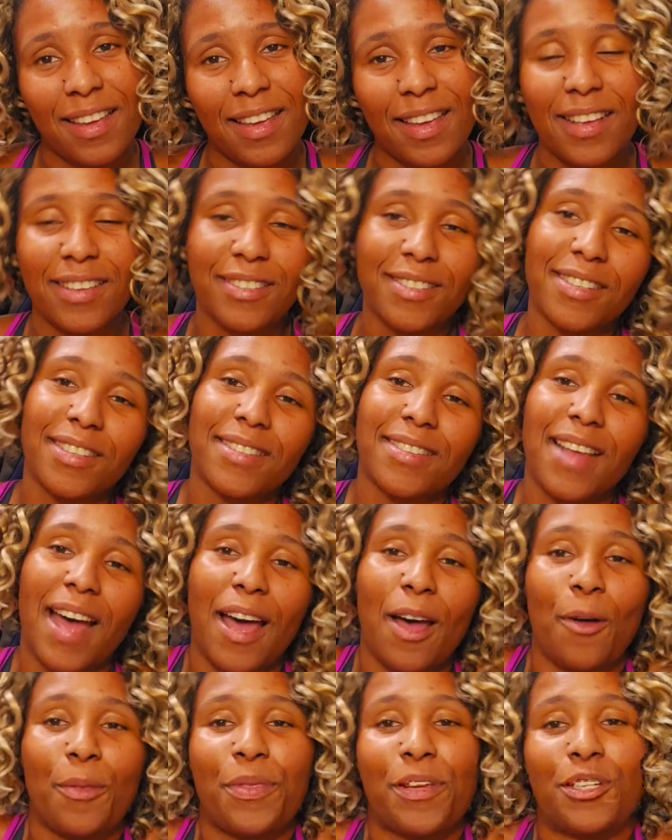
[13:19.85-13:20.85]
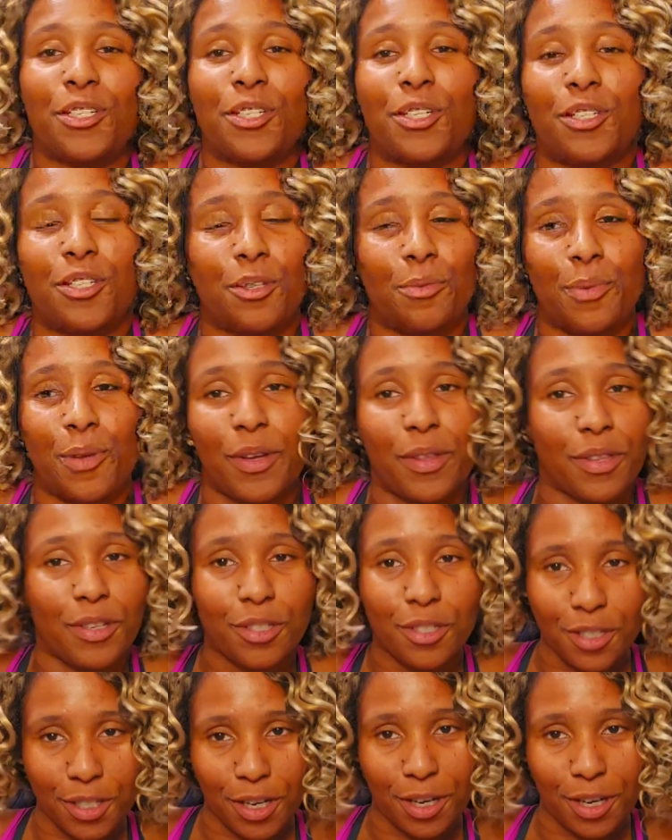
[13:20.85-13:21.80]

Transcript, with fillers: it's just, I don't think she should be on this show.